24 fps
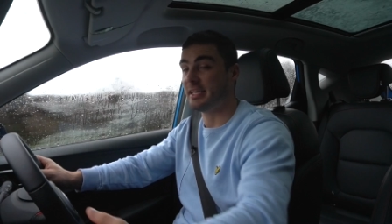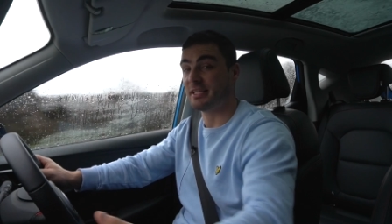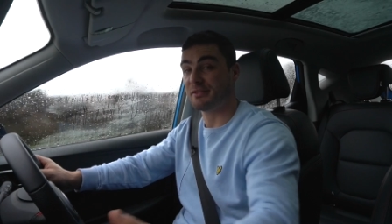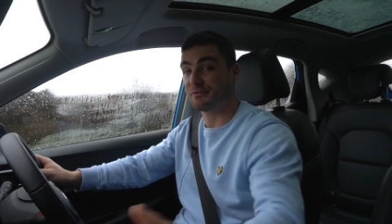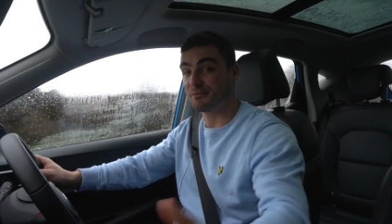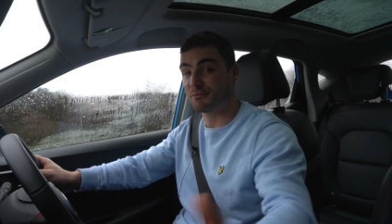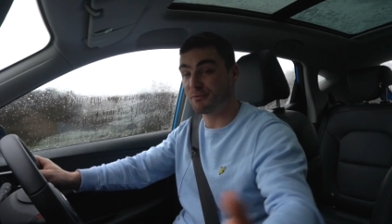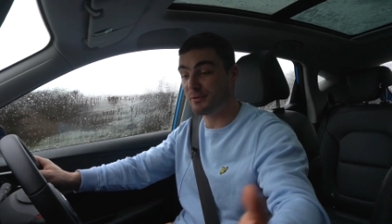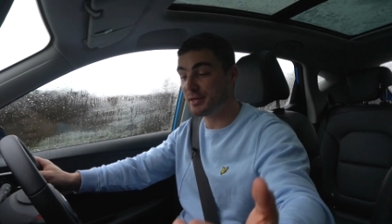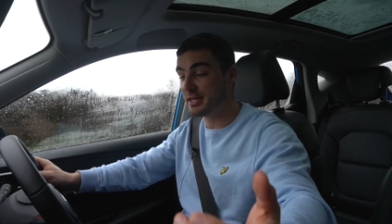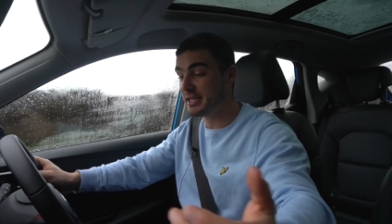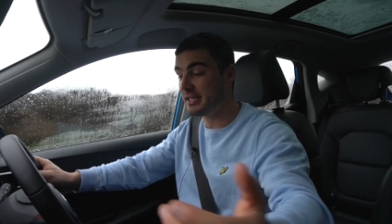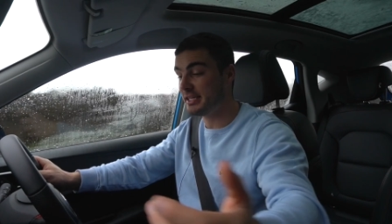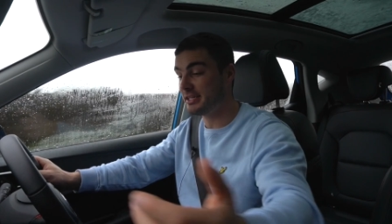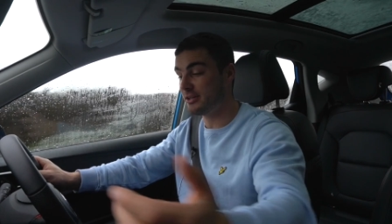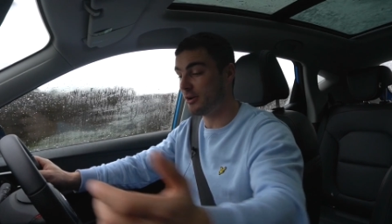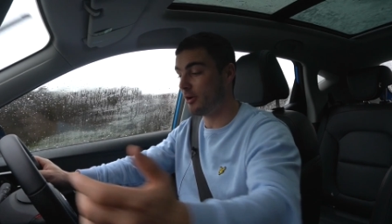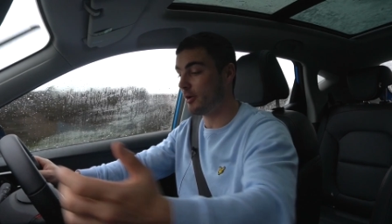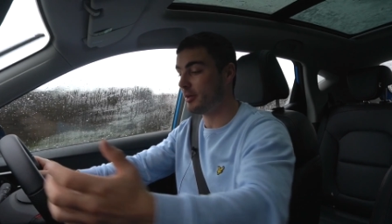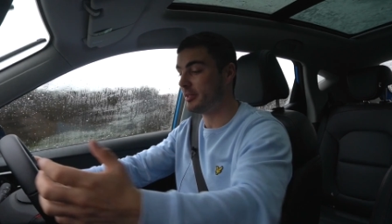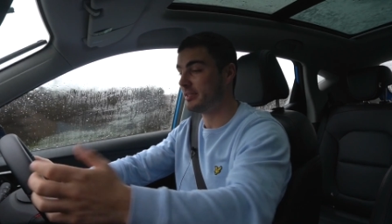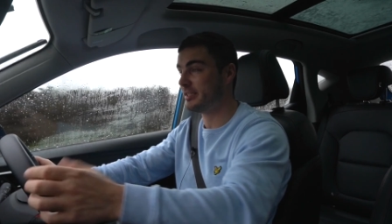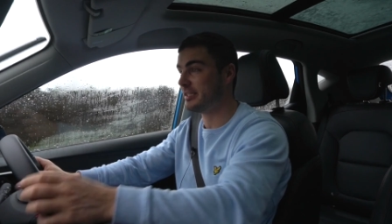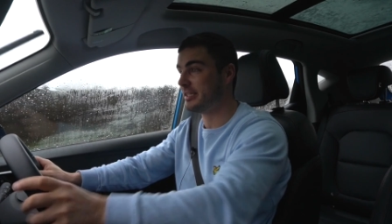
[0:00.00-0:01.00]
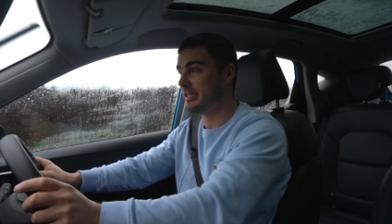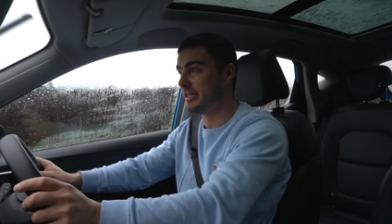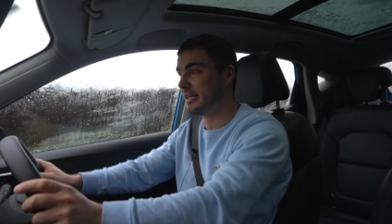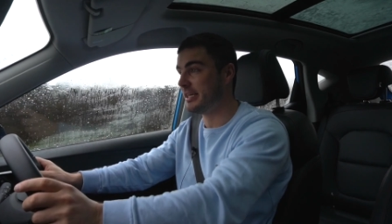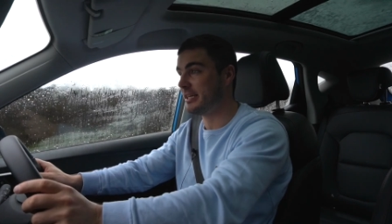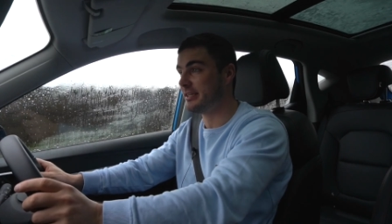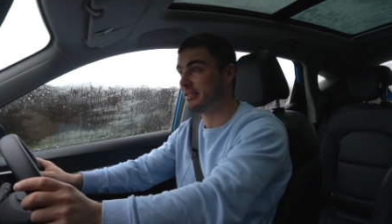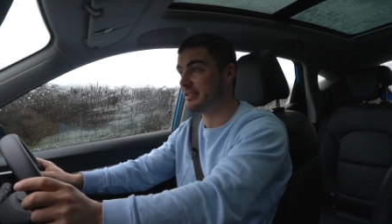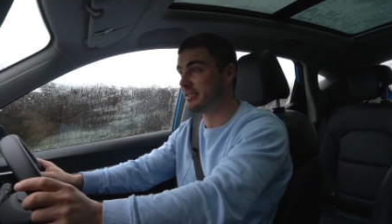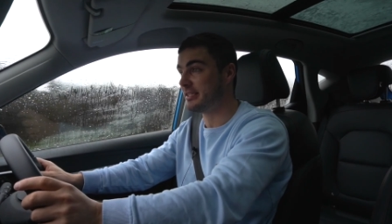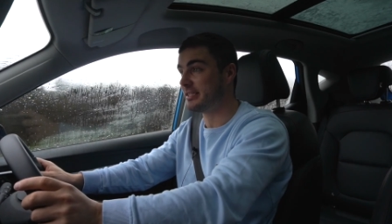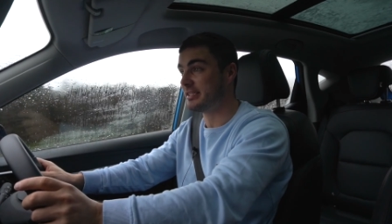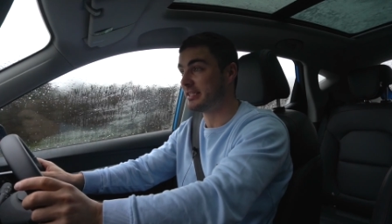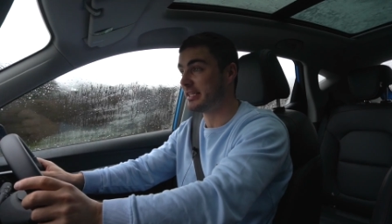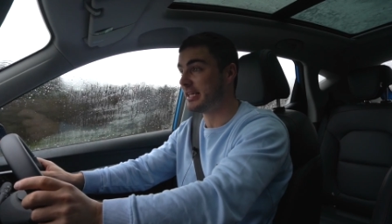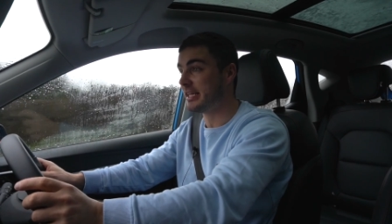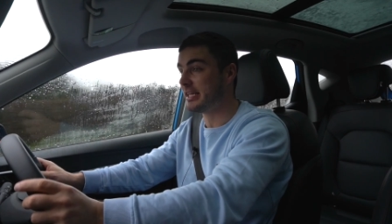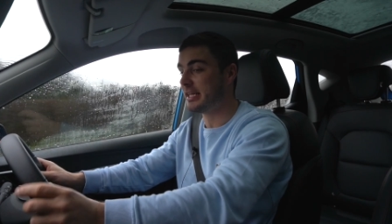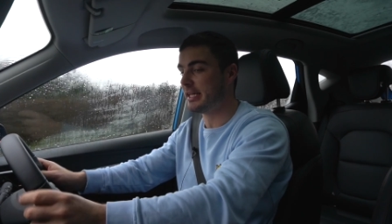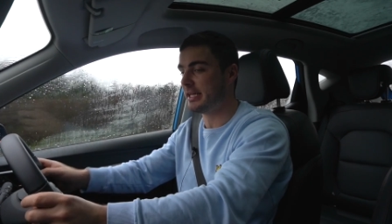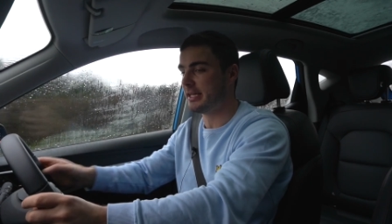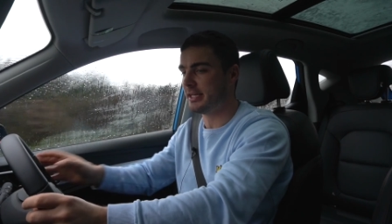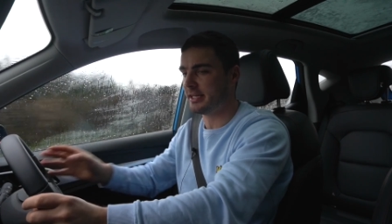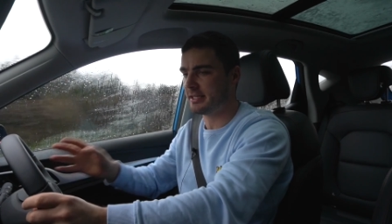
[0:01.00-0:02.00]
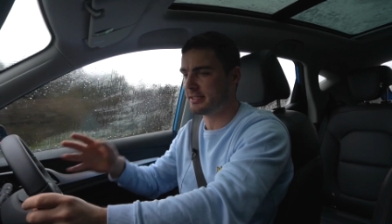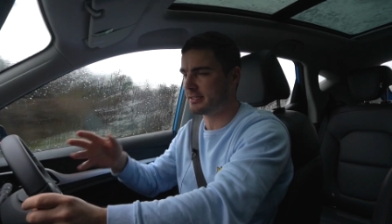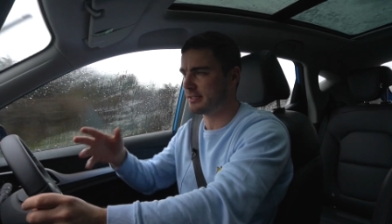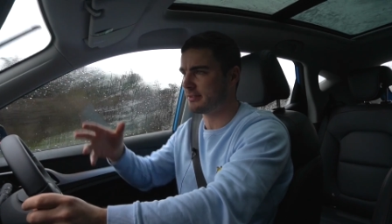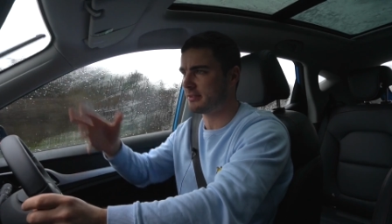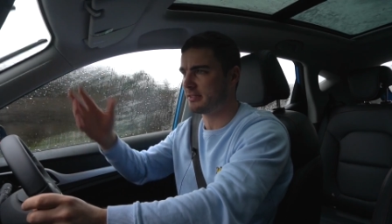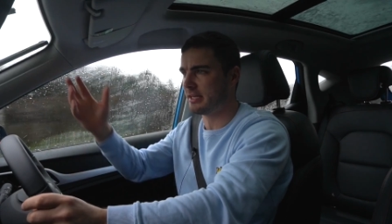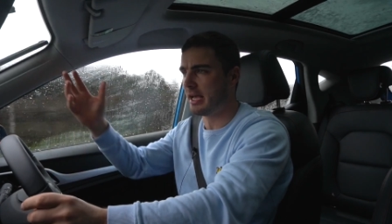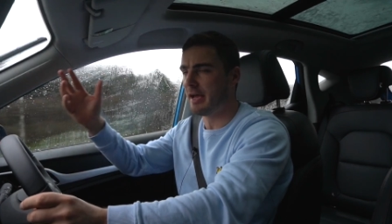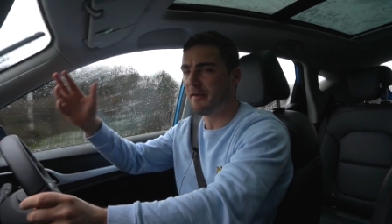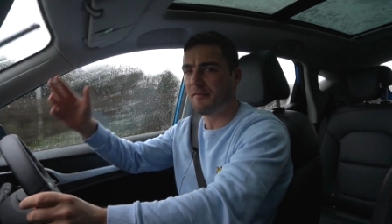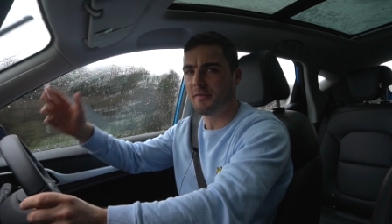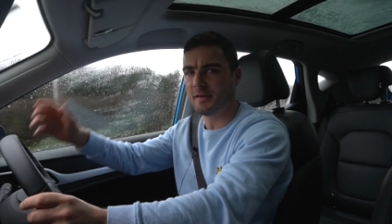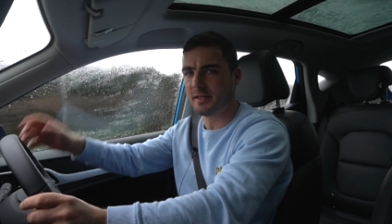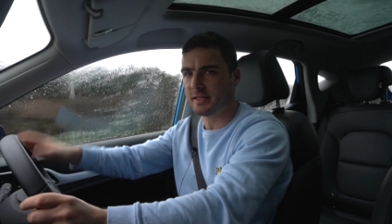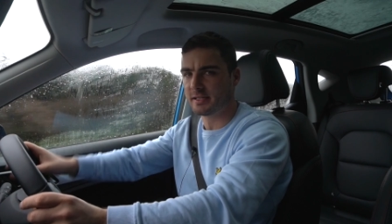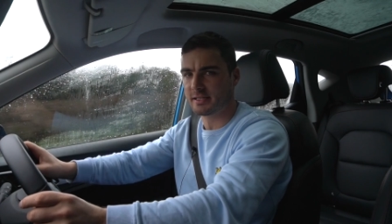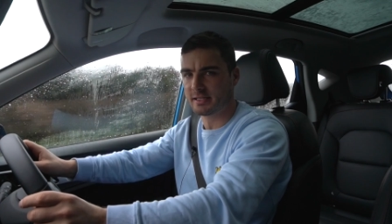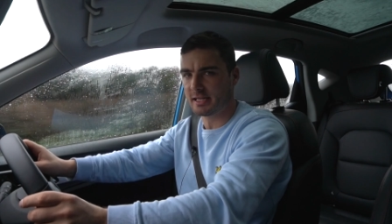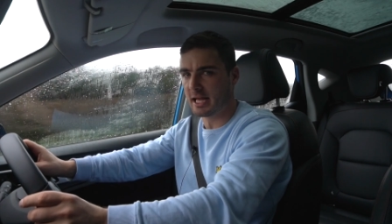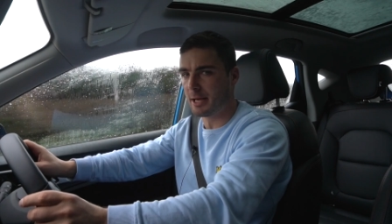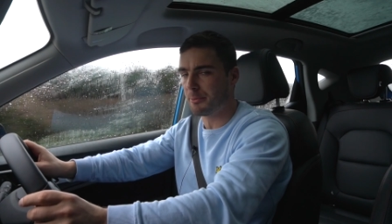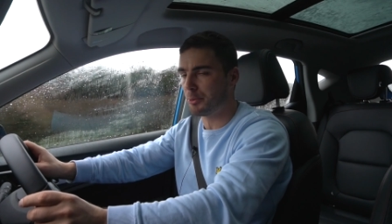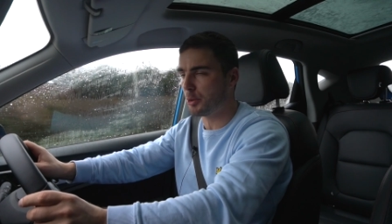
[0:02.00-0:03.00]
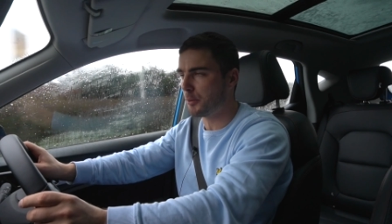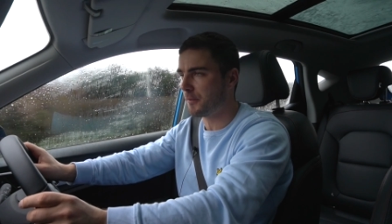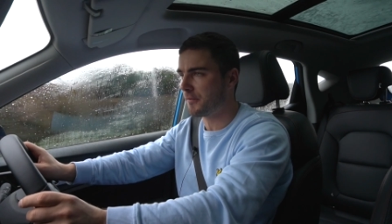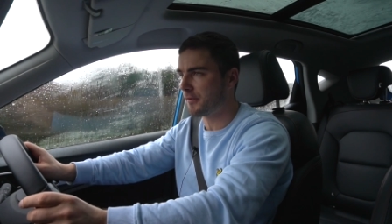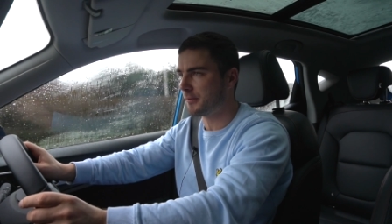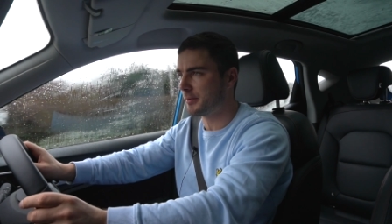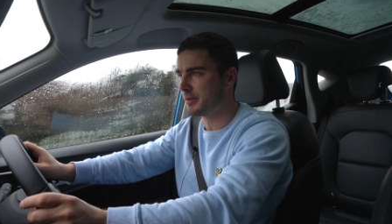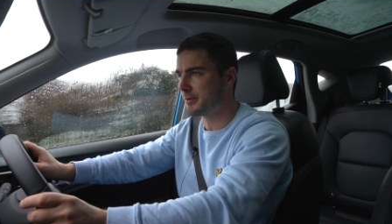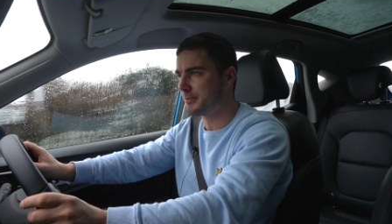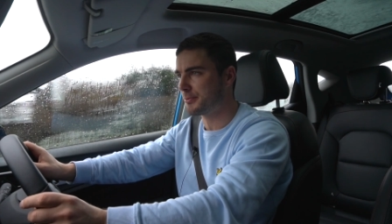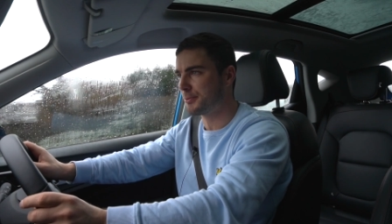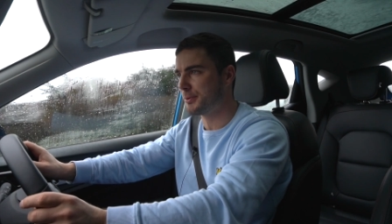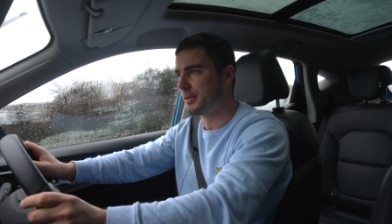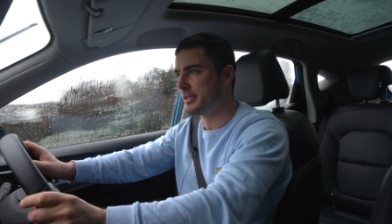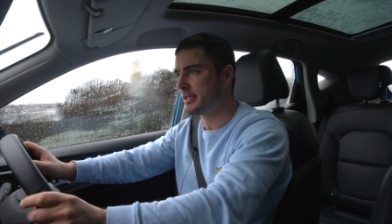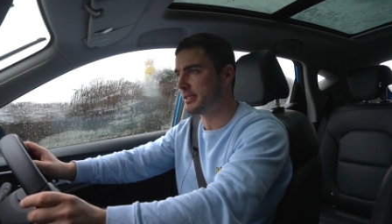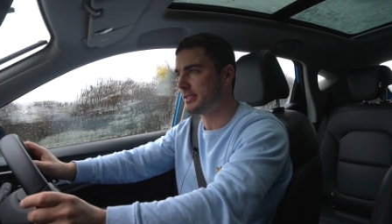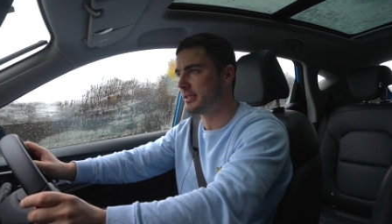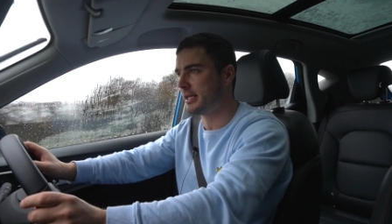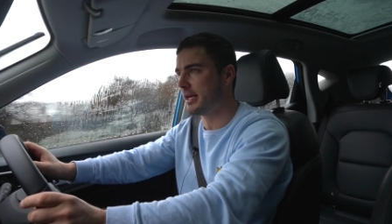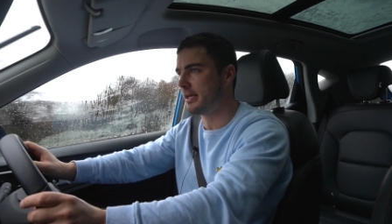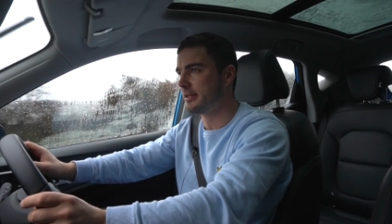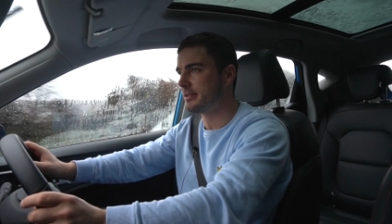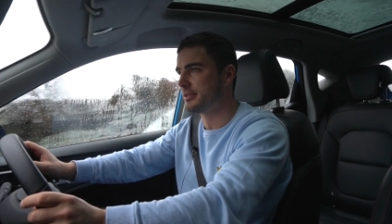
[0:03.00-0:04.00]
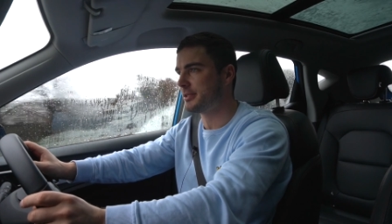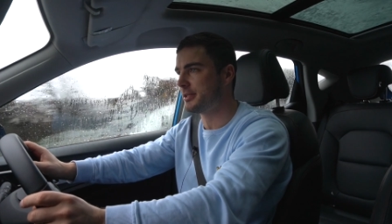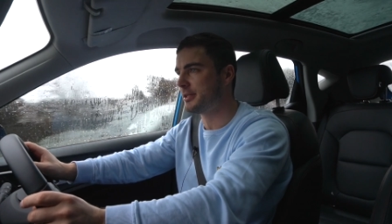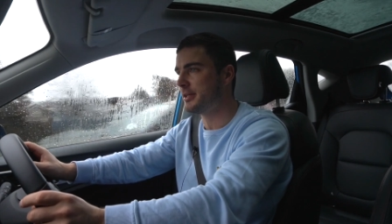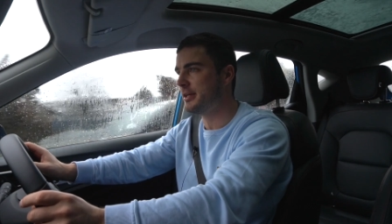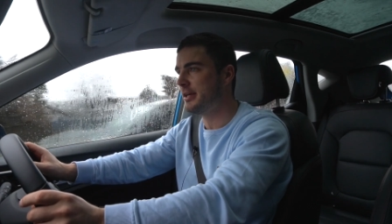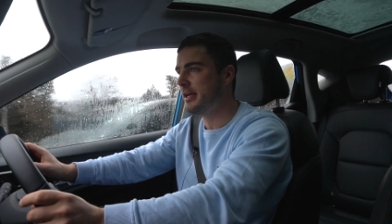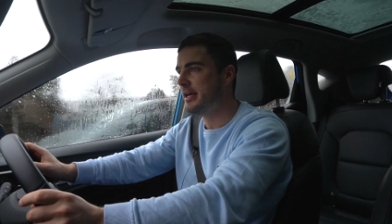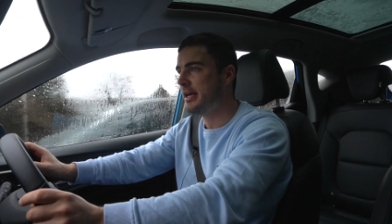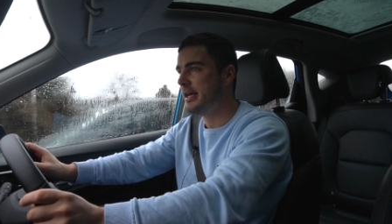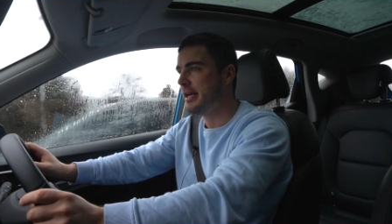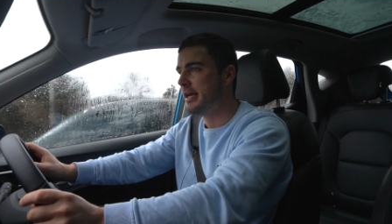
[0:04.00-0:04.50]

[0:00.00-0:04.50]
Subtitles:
It's really nice in here to sit in. It's definitely a step up from its predecessor.